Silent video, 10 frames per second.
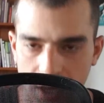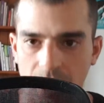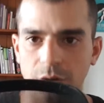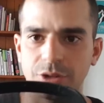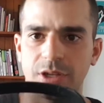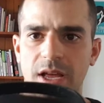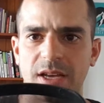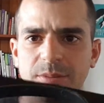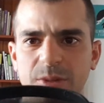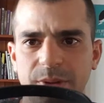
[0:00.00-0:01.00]
I also like
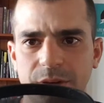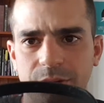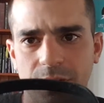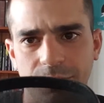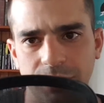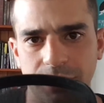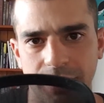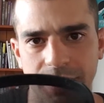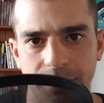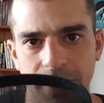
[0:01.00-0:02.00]
them to be roughly
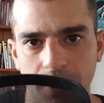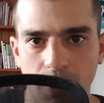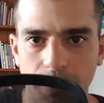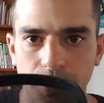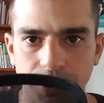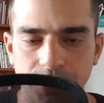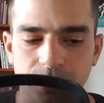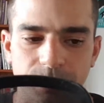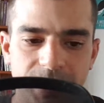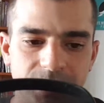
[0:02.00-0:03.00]
around about 1.2
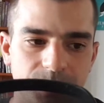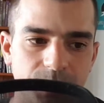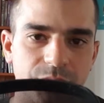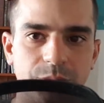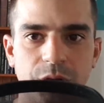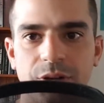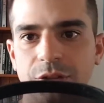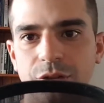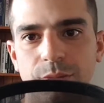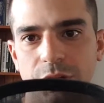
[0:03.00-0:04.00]
meters because we don't need
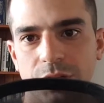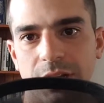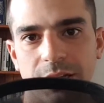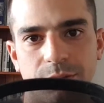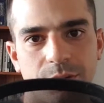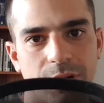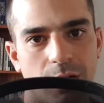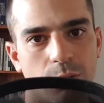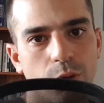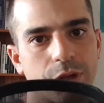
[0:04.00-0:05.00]
too much lead when we're out
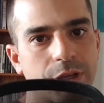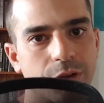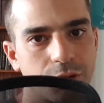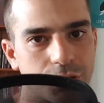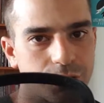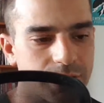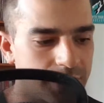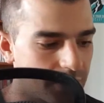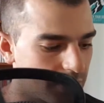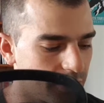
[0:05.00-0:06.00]
walking on the street.
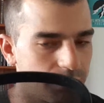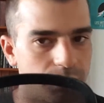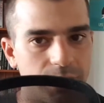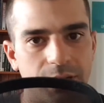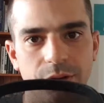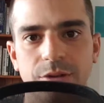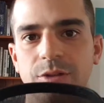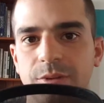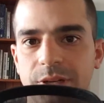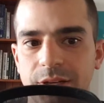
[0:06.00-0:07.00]
We want our dogs to
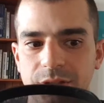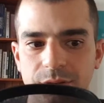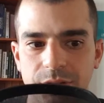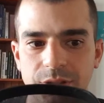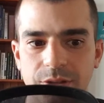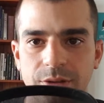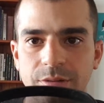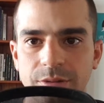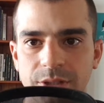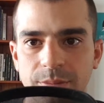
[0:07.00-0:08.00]
be next to us, so
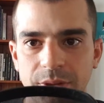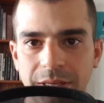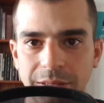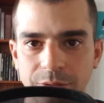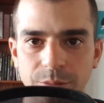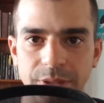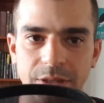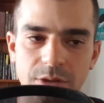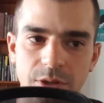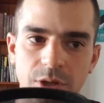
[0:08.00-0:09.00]
something a little bit
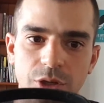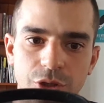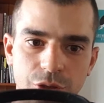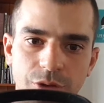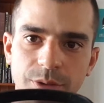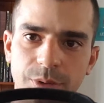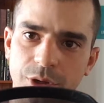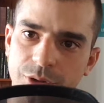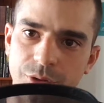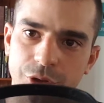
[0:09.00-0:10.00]
shorter, but
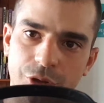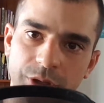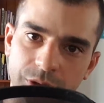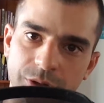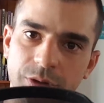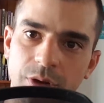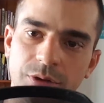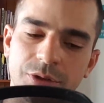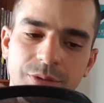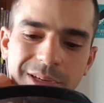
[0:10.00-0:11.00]
not too short and not too long
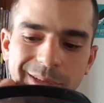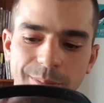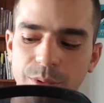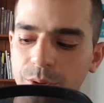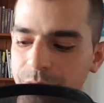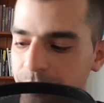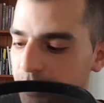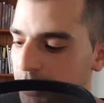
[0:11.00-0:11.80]
is really important.